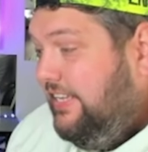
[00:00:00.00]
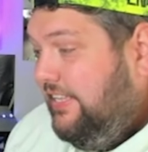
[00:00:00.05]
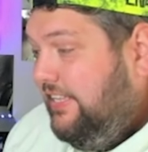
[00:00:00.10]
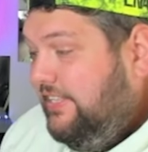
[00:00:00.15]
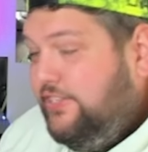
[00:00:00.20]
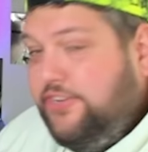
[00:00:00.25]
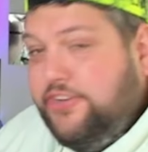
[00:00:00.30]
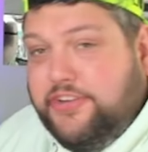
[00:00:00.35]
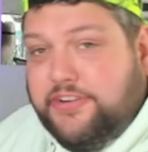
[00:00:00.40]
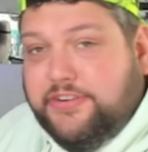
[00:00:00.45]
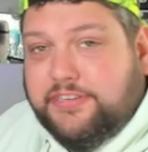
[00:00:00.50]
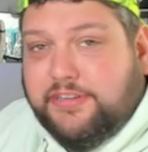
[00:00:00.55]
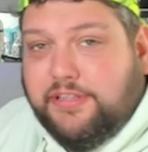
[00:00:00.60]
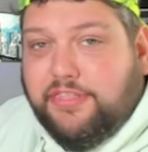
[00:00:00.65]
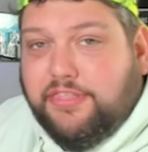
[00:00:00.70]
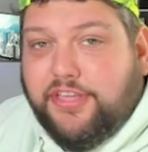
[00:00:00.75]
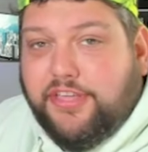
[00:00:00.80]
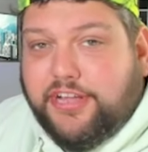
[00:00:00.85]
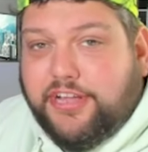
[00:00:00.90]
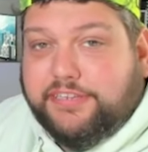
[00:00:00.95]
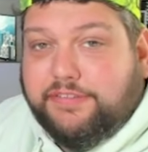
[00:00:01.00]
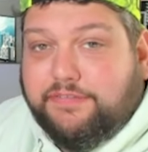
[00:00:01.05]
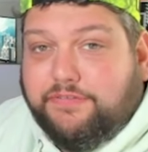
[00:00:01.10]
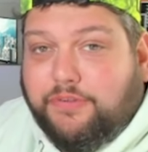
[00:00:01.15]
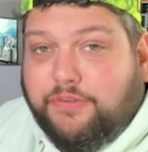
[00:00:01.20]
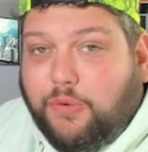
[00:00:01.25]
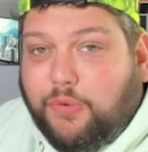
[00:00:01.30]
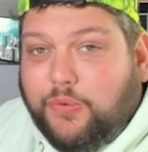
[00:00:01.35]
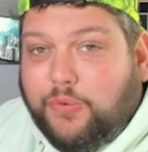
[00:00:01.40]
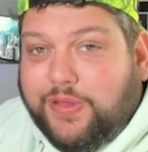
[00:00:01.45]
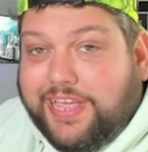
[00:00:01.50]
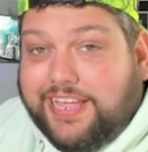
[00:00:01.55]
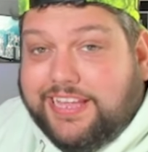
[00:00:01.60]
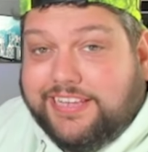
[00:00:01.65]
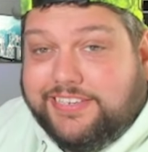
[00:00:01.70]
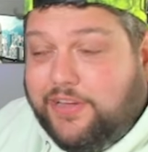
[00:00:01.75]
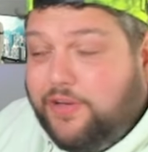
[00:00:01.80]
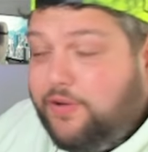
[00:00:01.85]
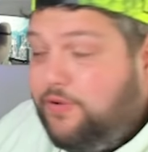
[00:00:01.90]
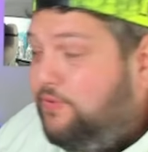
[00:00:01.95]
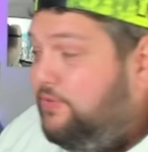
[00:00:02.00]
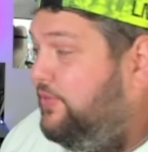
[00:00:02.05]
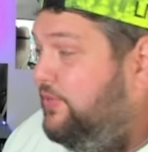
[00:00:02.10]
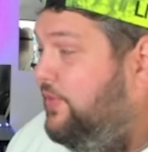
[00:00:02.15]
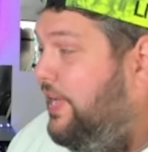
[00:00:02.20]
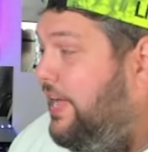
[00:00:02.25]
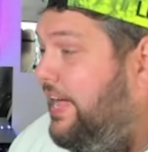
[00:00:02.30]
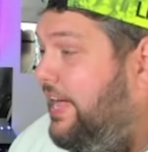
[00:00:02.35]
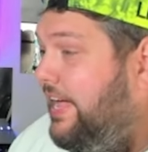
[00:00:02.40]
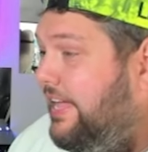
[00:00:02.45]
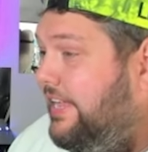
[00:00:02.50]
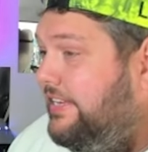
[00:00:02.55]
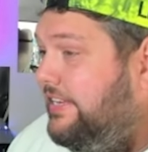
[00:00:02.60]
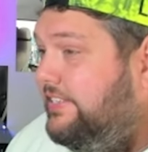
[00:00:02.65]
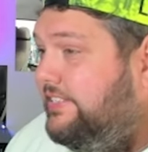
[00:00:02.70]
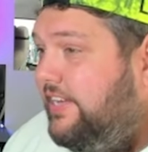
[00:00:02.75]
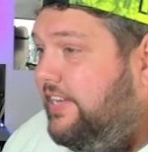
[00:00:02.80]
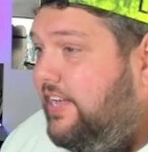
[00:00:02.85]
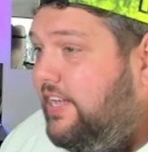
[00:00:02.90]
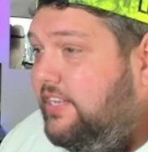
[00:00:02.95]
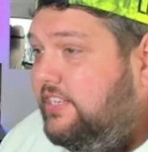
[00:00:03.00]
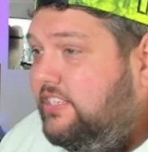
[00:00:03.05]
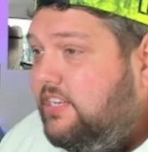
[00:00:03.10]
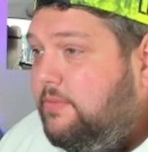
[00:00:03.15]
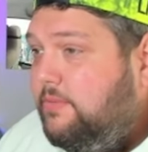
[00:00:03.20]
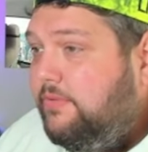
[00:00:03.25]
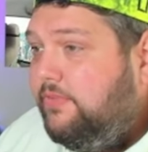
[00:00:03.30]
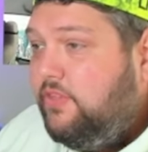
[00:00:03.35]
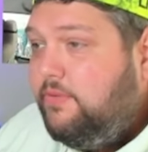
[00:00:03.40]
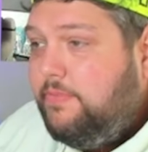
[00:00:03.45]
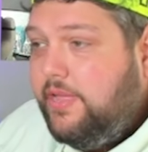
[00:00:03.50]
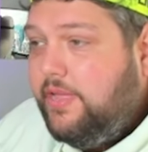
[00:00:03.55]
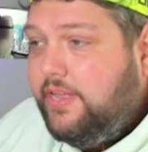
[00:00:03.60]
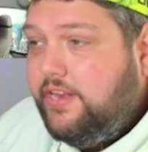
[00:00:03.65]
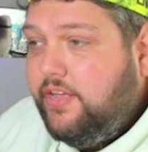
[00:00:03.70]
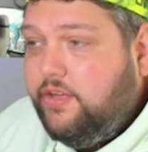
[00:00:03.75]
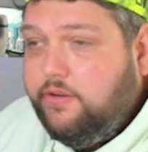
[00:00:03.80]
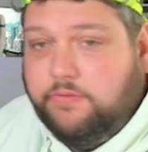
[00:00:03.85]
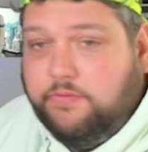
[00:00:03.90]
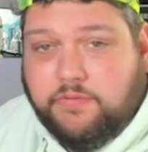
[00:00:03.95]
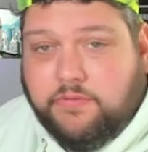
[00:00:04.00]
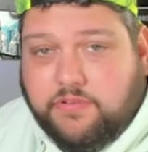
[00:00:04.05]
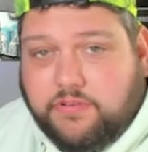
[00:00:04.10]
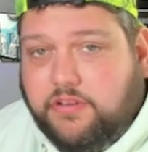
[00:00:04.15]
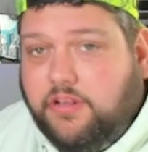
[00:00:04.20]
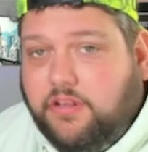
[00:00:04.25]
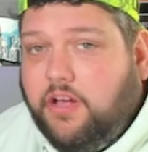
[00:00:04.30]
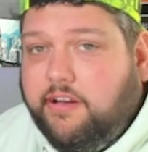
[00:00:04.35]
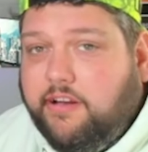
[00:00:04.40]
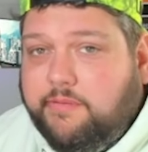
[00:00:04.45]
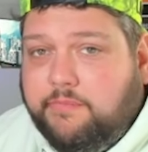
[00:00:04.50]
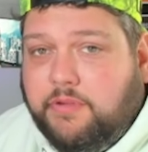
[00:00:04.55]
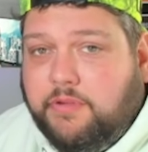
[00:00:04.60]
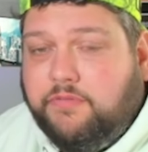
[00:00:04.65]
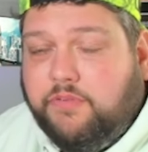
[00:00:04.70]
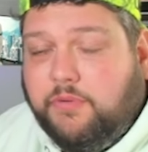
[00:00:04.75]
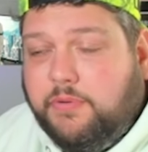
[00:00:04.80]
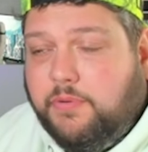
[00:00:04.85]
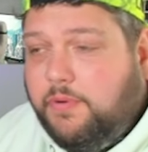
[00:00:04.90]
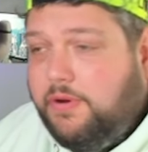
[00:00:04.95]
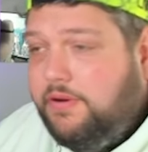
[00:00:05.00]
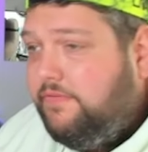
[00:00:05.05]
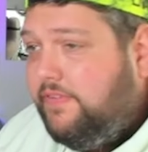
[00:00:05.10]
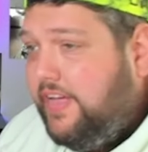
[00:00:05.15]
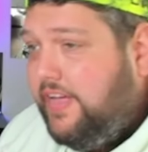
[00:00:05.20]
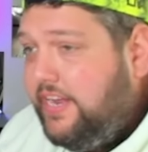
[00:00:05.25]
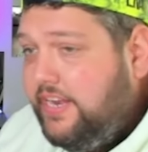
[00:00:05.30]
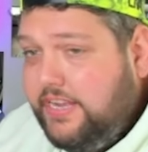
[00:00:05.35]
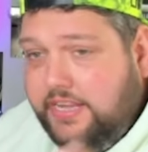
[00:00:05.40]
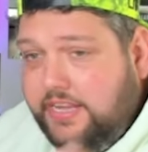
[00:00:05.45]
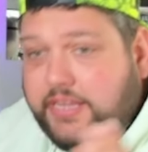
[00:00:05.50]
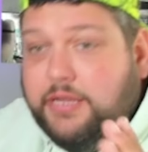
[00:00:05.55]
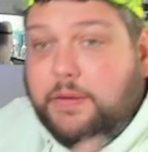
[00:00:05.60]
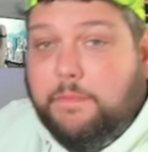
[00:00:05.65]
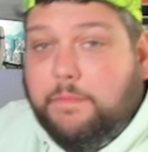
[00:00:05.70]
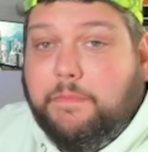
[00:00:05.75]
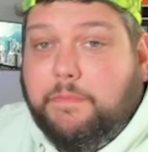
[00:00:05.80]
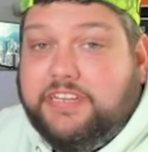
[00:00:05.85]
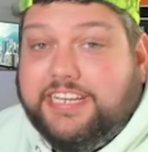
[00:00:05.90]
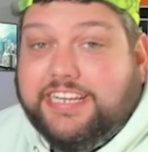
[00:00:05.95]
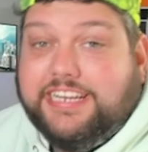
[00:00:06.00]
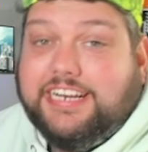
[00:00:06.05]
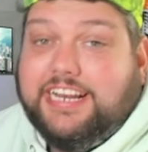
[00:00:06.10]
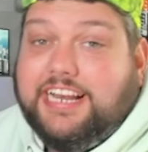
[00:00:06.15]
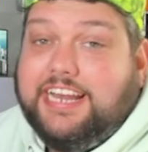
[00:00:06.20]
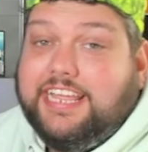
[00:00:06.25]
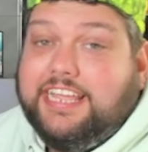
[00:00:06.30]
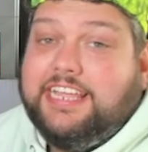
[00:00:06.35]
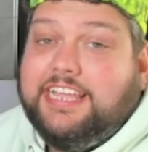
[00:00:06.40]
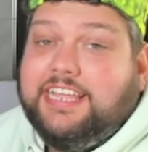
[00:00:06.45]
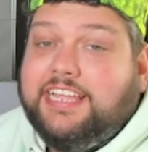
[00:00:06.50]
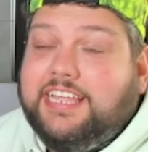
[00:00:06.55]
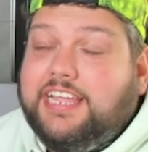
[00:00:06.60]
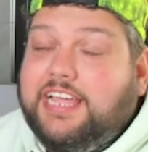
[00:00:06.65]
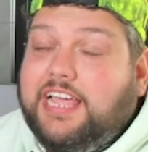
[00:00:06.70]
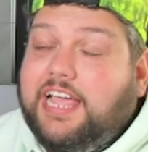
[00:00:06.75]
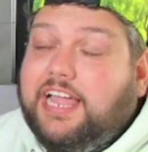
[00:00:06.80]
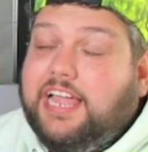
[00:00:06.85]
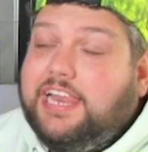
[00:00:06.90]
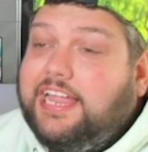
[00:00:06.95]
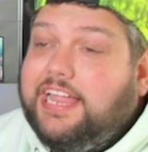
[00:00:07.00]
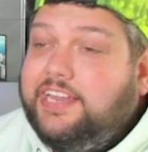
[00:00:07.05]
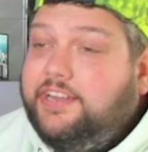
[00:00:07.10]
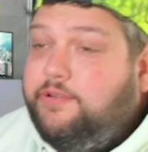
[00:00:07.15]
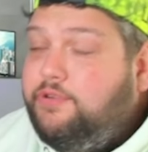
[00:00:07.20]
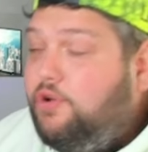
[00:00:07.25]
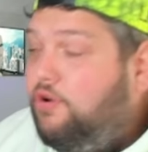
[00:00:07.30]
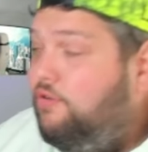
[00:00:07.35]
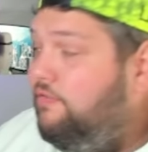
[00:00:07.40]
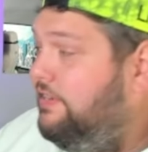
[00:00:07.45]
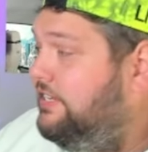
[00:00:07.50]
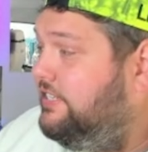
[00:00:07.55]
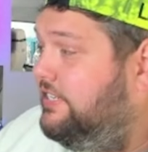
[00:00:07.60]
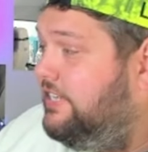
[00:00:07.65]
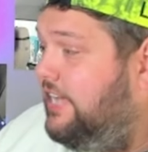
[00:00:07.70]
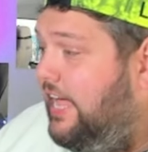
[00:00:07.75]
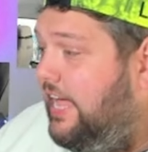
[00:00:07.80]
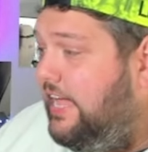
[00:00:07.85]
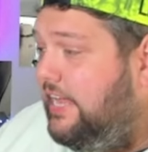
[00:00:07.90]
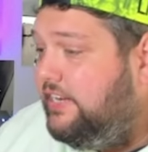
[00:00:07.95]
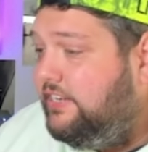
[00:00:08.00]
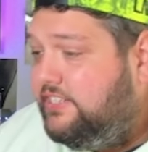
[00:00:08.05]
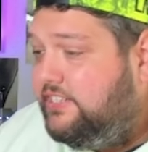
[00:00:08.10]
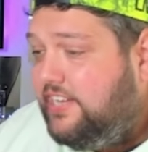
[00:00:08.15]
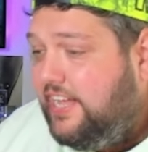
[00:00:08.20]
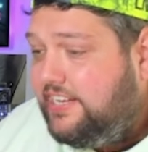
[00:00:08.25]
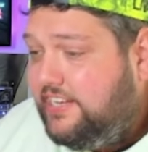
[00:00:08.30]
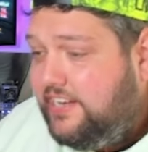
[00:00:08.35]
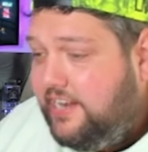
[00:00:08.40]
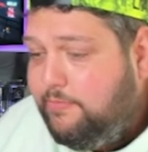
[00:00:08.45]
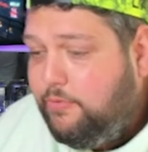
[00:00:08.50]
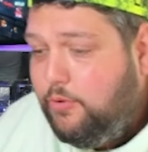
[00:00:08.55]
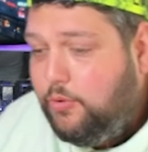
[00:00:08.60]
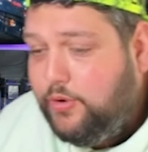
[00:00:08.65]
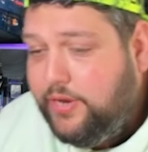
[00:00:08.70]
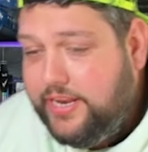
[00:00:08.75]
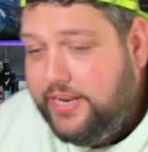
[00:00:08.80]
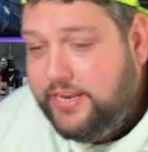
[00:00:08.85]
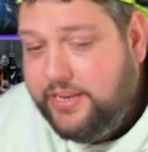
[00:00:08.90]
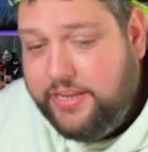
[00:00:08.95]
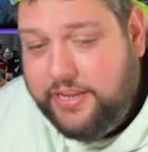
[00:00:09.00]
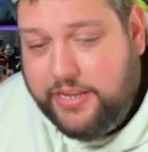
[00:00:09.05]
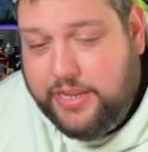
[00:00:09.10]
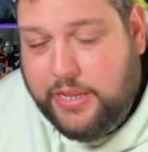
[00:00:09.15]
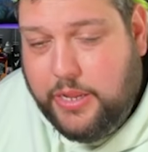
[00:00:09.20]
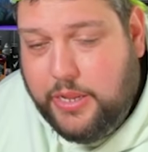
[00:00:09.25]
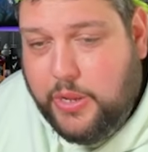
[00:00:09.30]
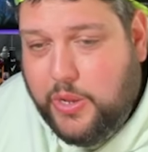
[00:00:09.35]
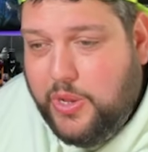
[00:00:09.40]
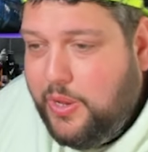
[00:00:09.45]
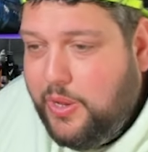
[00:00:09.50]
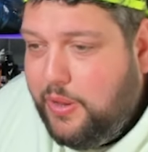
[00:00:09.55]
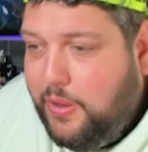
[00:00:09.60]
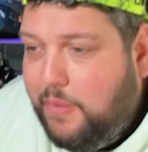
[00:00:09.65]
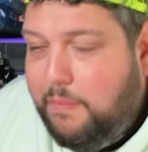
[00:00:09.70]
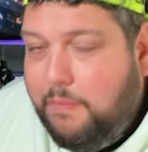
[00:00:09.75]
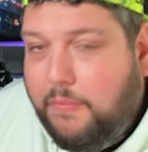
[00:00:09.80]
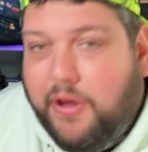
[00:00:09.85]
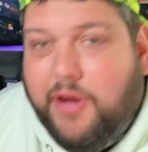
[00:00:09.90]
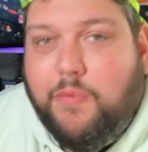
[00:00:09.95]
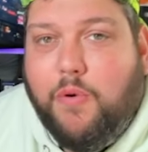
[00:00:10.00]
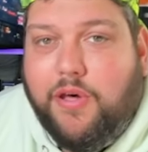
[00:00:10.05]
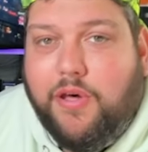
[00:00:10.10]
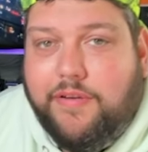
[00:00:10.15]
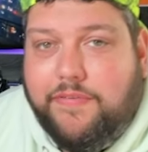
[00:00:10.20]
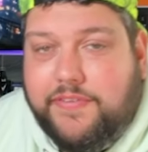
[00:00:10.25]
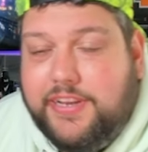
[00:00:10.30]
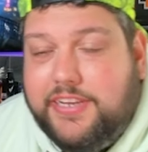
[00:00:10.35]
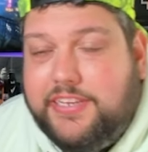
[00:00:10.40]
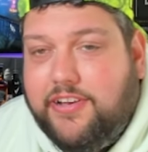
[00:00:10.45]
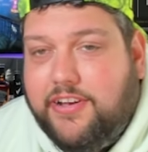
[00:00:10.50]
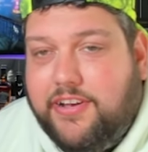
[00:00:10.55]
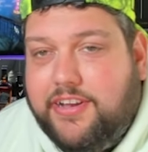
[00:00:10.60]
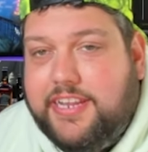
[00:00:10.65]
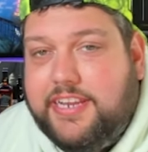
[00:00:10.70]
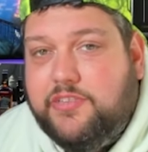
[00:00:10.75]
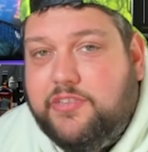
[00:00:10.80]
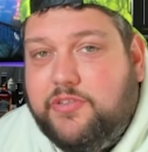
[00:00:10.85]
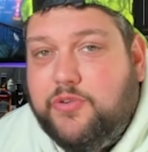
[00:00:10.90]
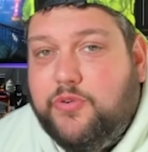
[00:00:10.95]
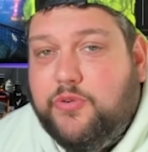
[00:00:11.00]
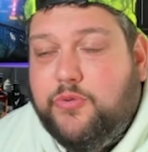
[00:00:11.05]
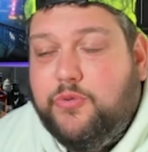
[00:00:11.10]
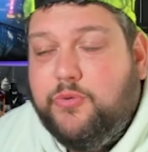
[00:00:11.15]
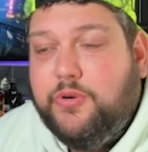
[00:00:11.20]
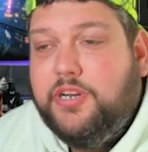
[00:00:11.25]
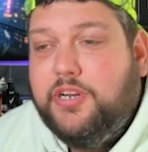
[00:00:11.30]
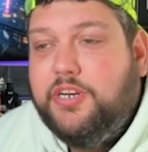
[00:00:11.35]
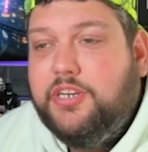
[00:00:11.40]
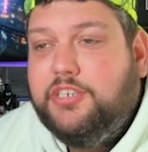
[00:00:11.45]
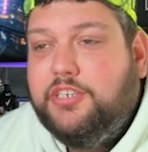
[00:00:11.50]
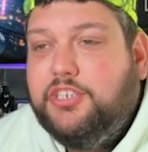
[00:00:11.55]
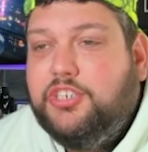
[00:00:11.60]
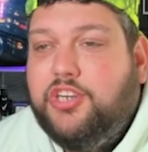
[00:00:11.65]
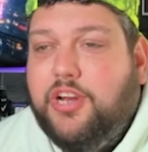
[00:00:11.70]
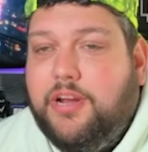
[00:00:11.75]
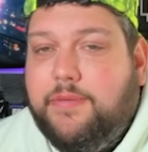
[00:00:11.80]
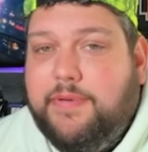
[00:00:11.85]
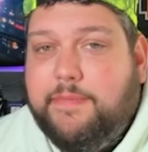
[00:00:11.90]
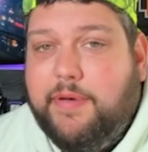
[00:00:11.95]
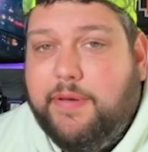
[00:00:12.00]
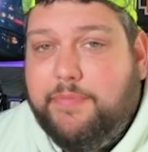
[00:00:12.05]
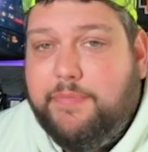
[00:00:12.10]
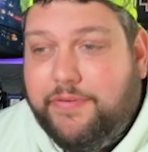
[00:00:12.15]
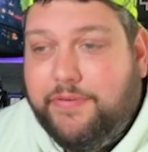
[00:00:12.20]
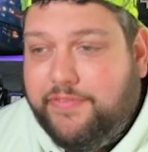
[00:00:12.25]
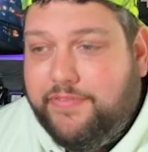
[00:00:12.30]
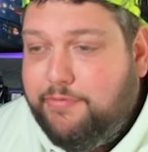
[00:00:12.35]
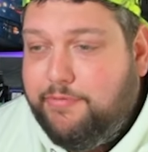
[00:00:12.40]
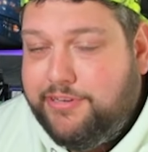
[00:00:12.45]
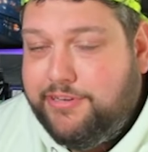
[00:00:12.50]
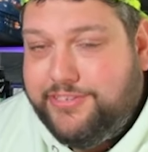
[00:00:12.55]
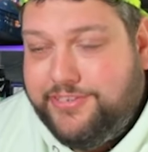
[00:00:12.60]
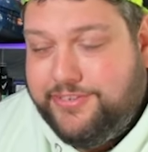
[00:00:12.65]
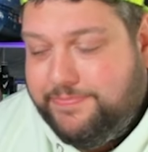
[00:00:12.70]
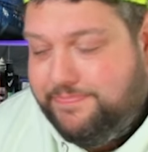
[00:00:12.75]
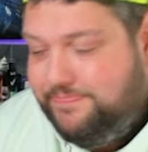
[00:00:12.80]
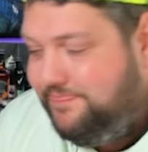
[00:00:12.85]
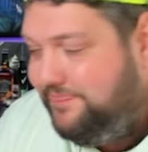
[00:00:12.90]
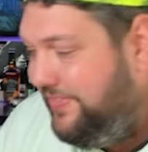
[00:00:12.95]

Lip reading: Turned 34 years old, and some of you may know I'm a Formula One fan, particularly Lando Norris, and Saturday morning my wife decided to show me my birthday present